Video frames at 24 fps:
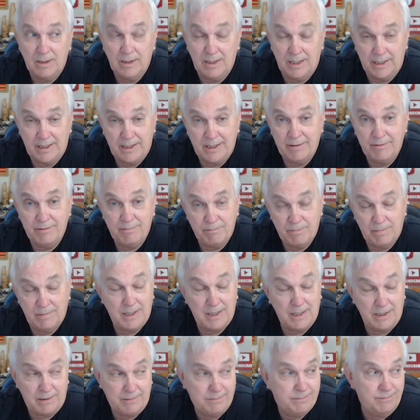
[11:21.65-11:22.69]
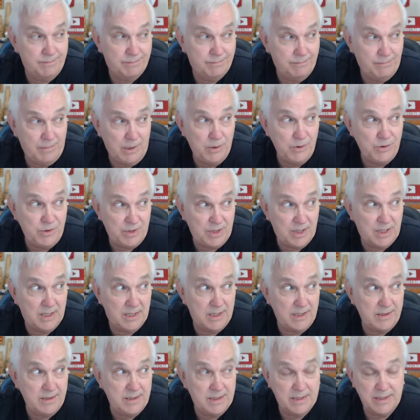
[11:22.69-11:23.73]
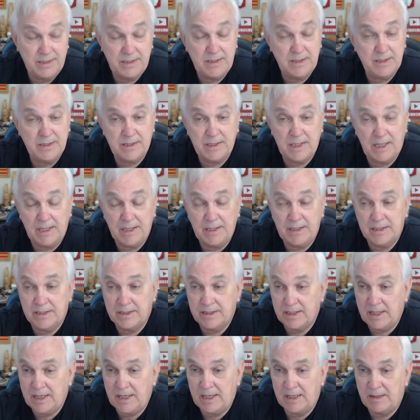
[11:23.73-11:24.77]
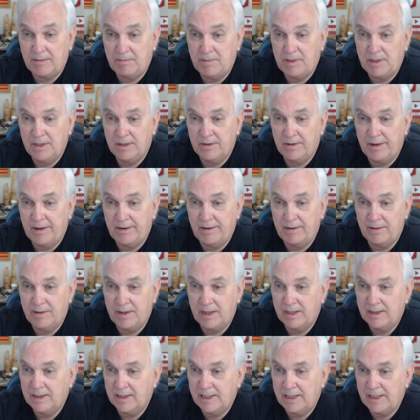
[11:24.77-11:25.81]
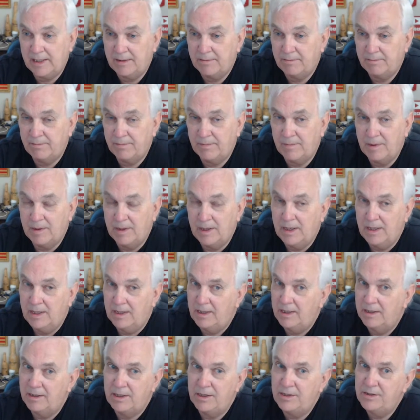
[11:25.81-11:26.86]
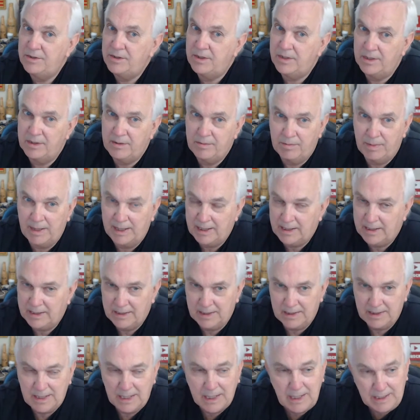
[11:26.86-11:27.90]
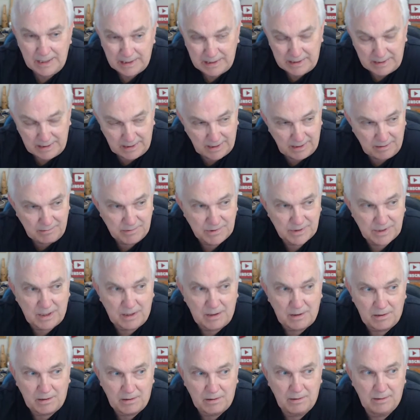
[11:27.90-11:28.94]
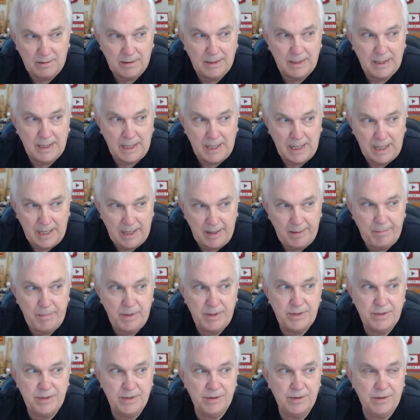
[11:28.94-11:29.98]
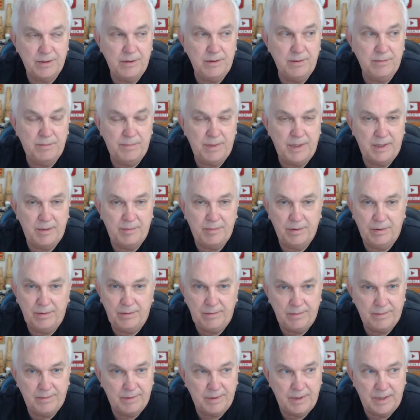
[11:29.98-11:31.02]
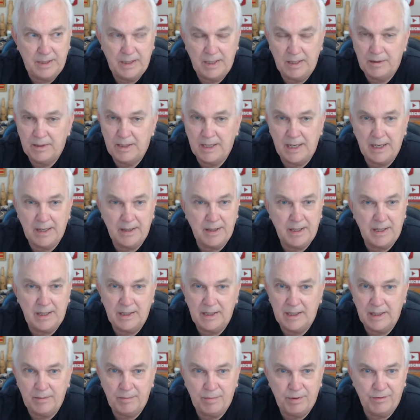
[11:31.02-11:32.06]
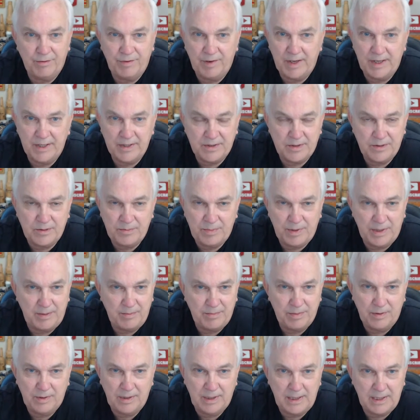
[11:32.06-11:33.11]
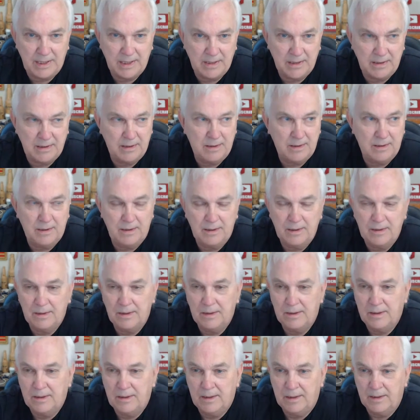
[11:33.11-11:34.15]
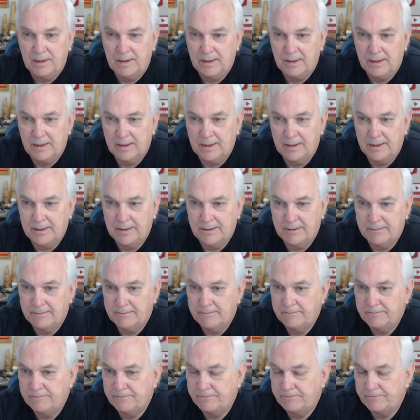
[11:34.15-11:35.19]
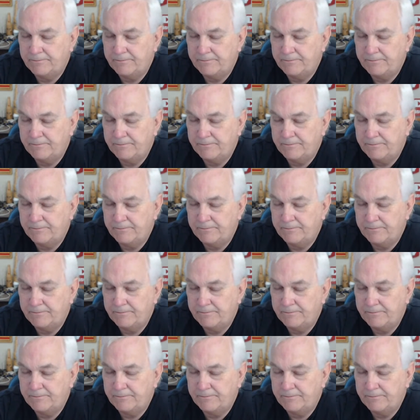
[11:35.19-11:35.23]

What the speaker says: like most things, it's just not the same. They let used to back in the day, it was all amateur people. Now they let professional people in. Um,